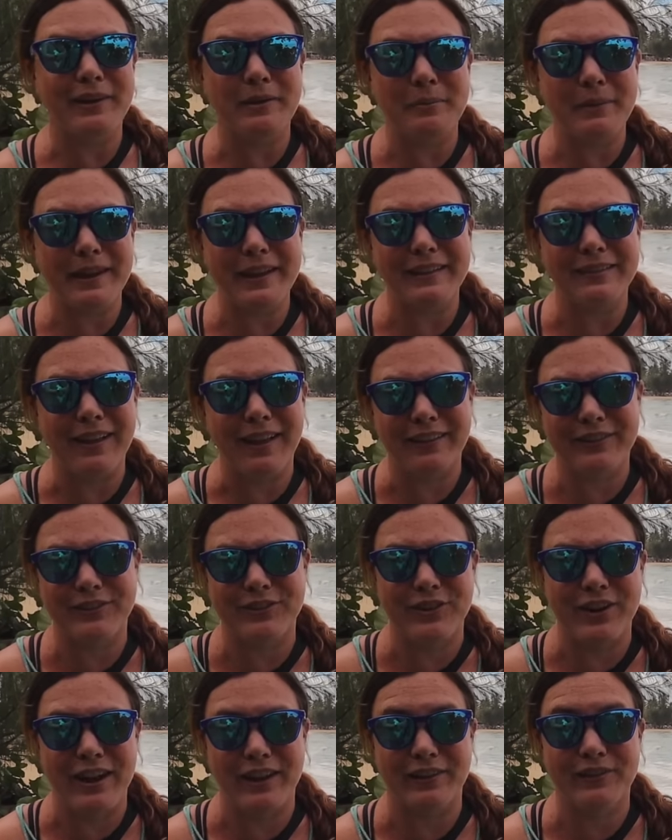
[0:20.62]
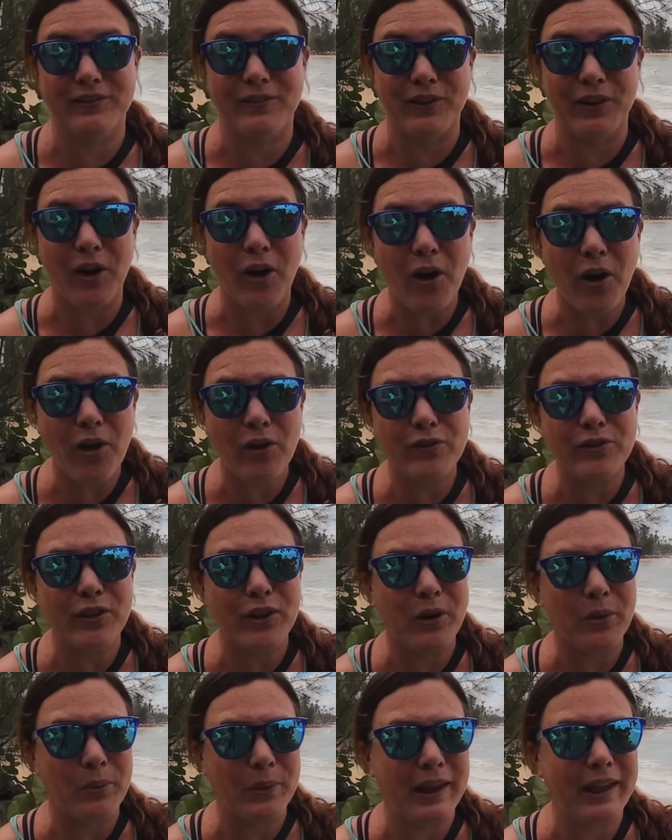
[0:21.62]
to be in Las Terrenas for
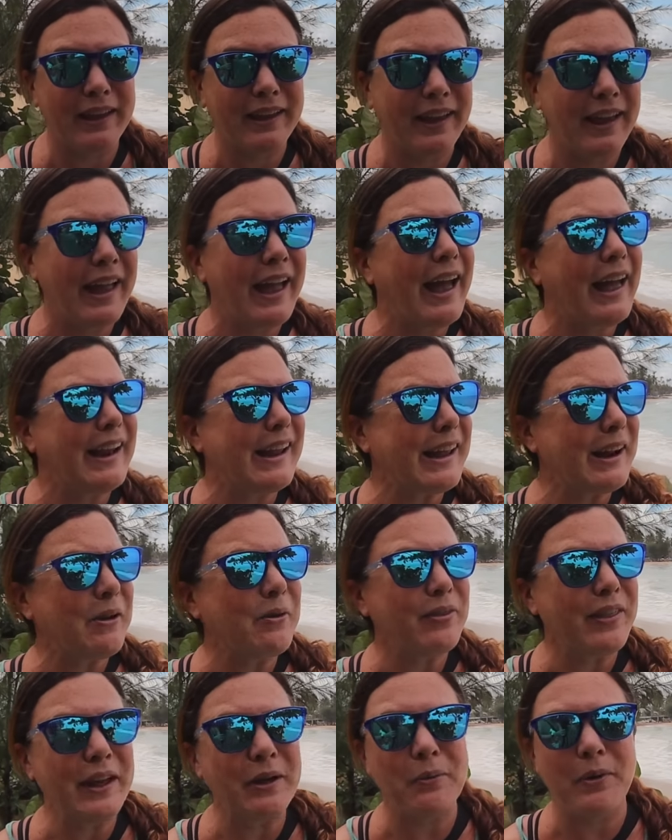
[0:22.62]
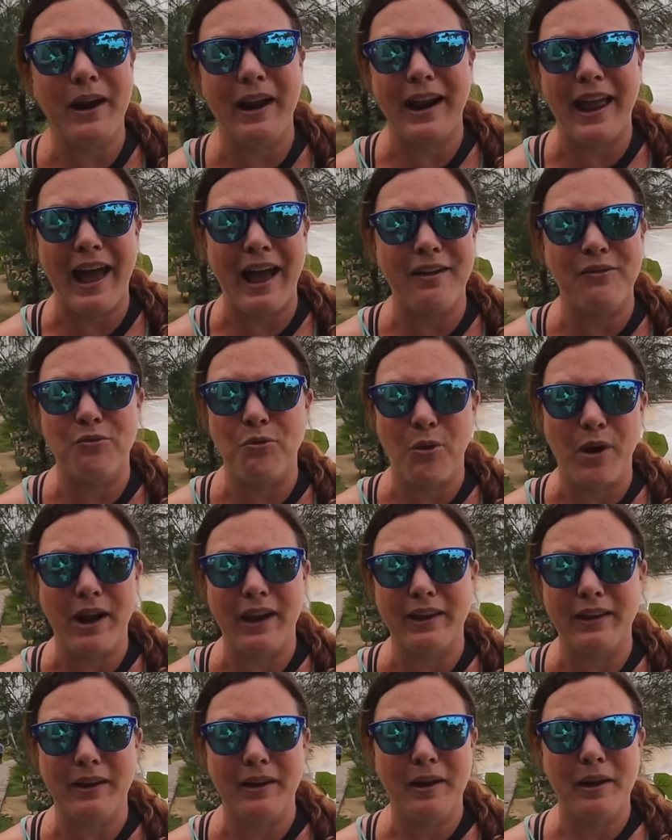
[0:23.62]
over a week, and I don't think we're gonna have
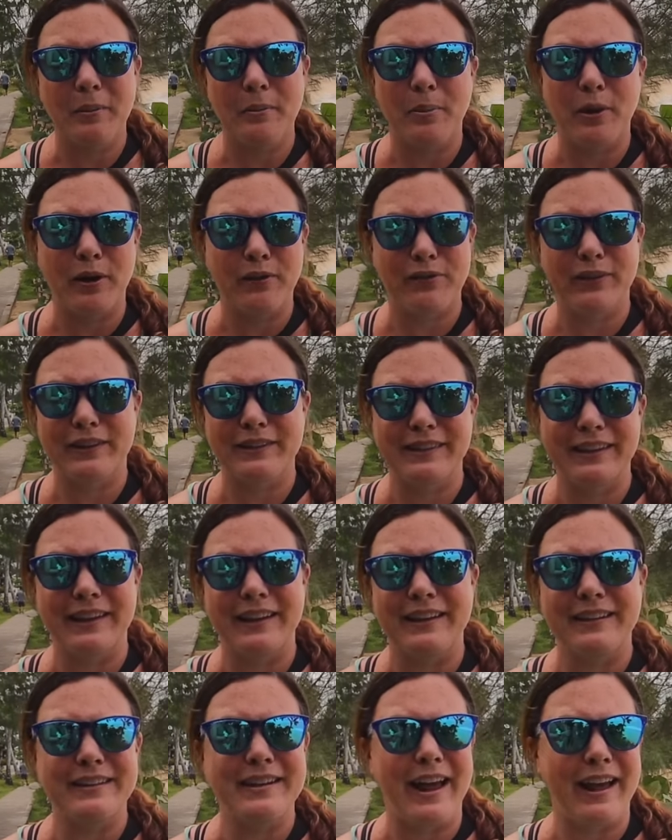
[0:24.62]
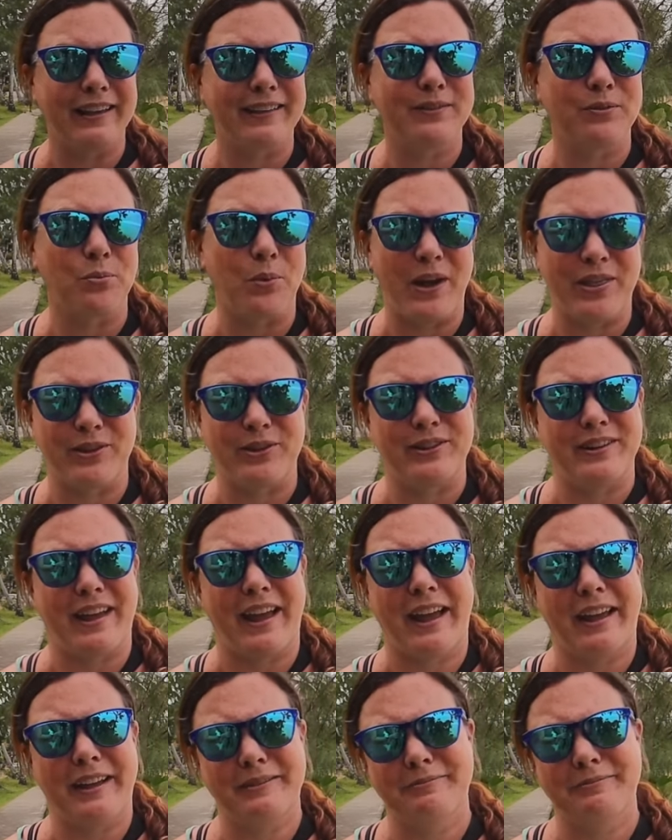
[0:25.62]
one perfectly nice weather day.